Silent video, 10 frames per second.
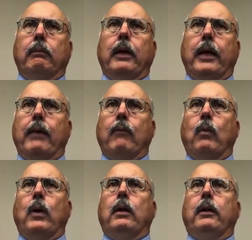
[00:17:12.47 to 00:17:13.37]
I have
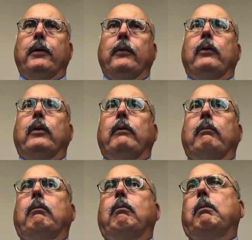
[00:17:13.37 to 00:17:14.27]
well understood
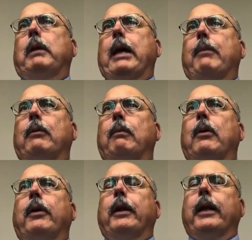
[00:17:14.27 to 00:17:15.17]
capital
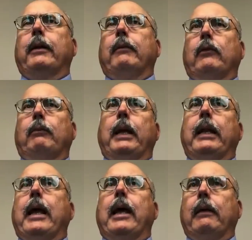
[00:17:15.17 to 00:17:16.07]
burn, and I can spend
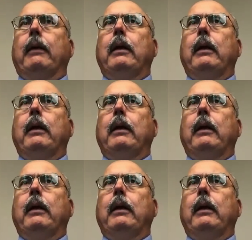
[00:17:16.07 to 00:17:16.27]
that